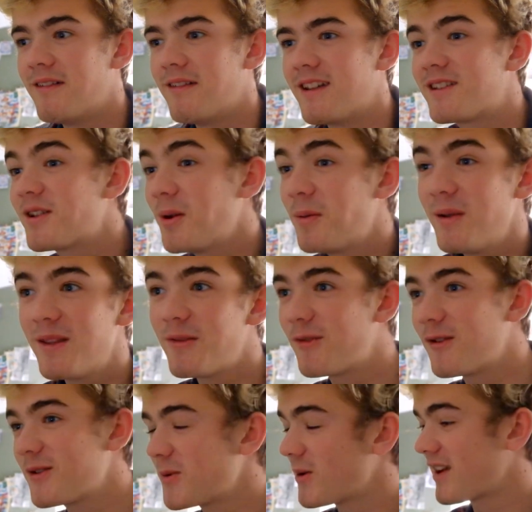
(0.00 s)
This could be the
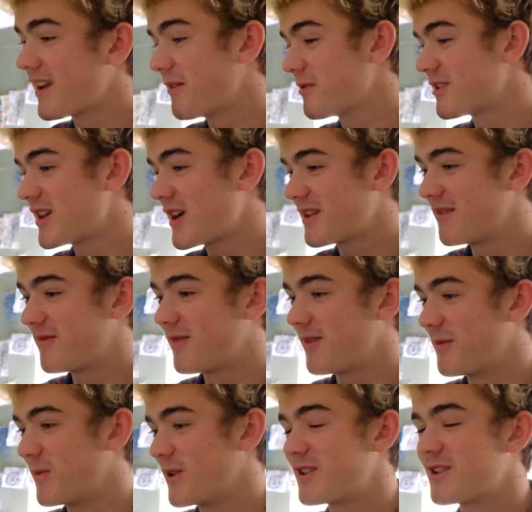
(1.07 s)
first one I get rejected
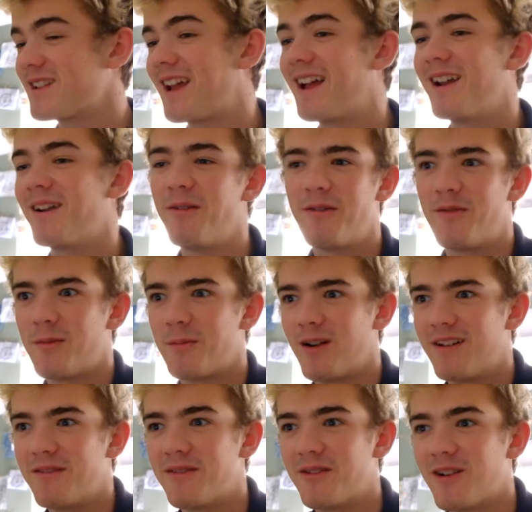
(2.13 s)
from, which I don't know if I'm
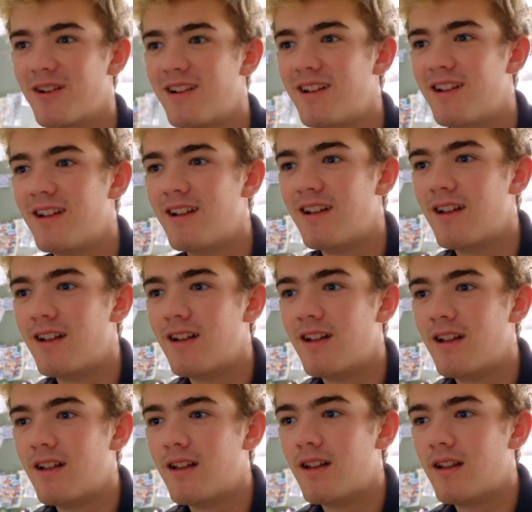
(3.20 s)
ready for.
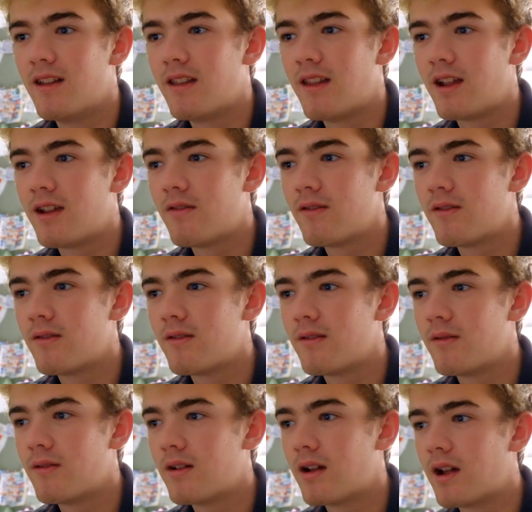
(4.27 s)
Thank
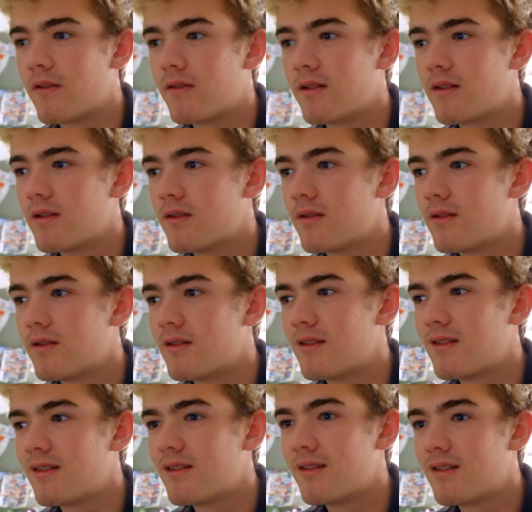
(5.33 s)
you for
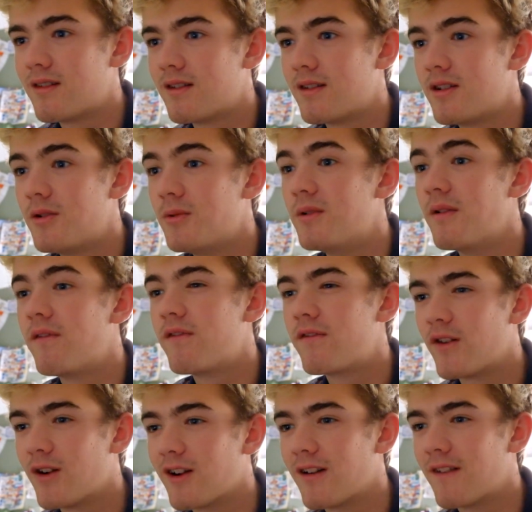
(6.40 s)
to
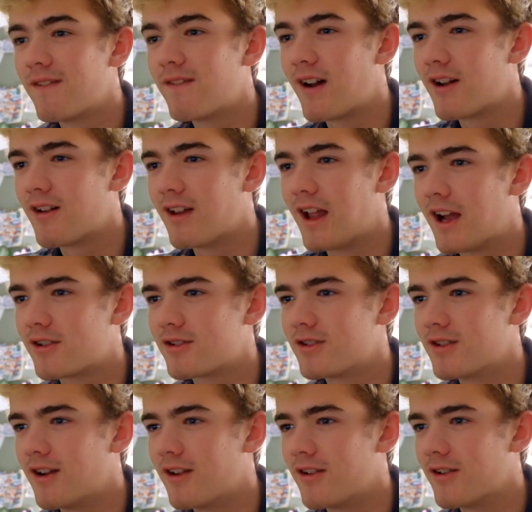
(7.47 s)
defer final
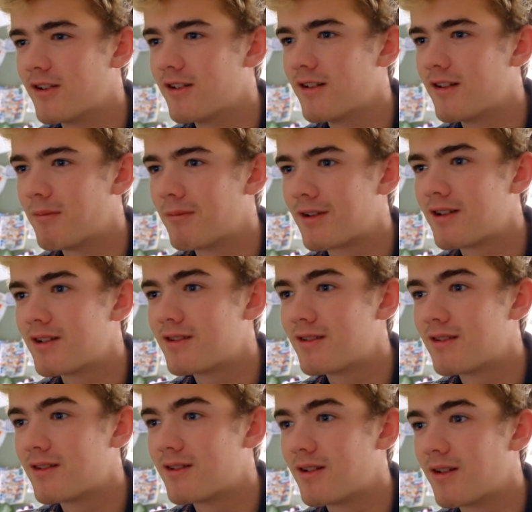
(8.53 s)
action on your application
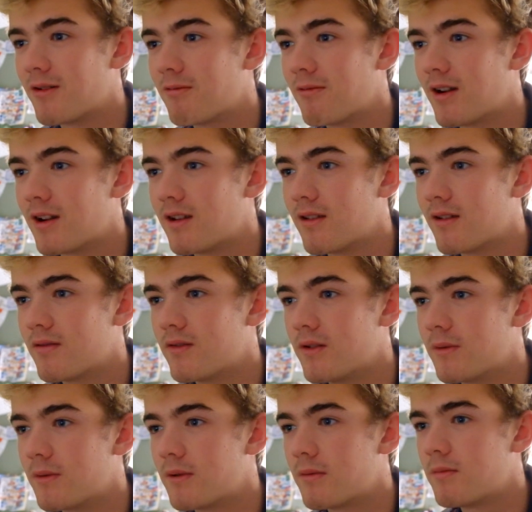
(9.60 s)
until our regular
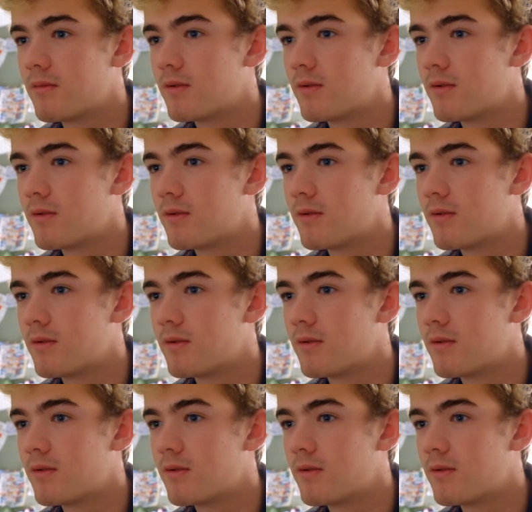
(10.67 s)
review.